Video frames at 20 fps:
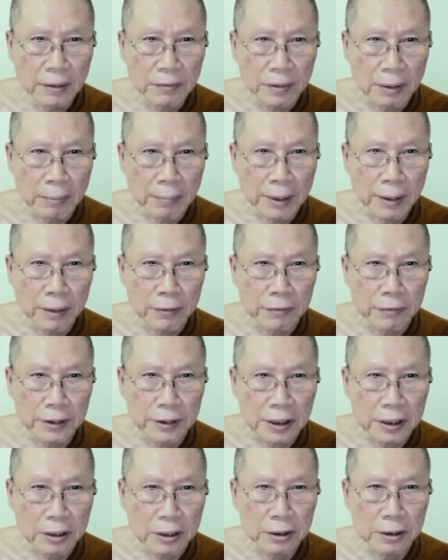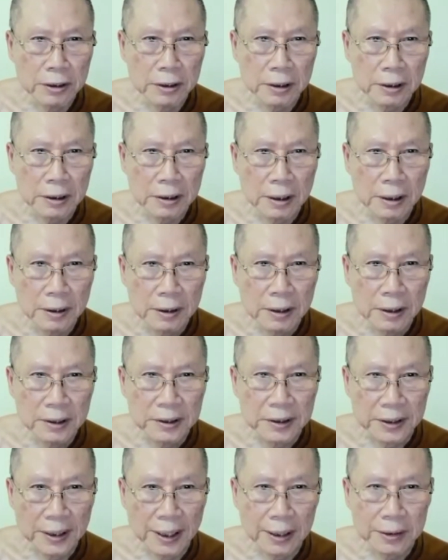From Alfred Ko,
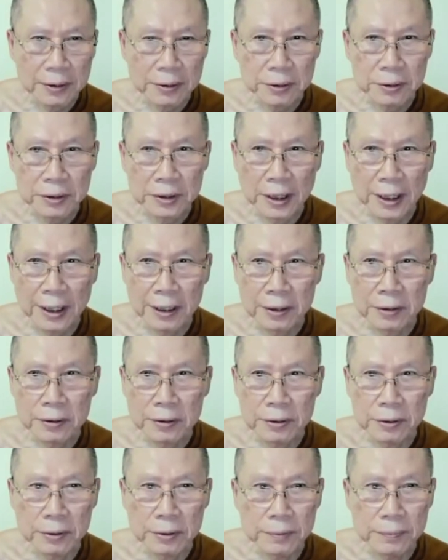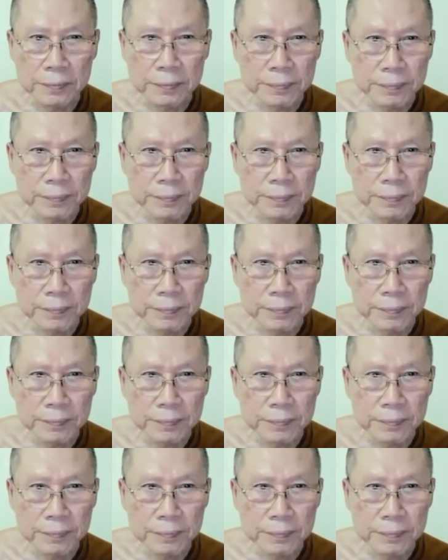Sadhu, Sadhu.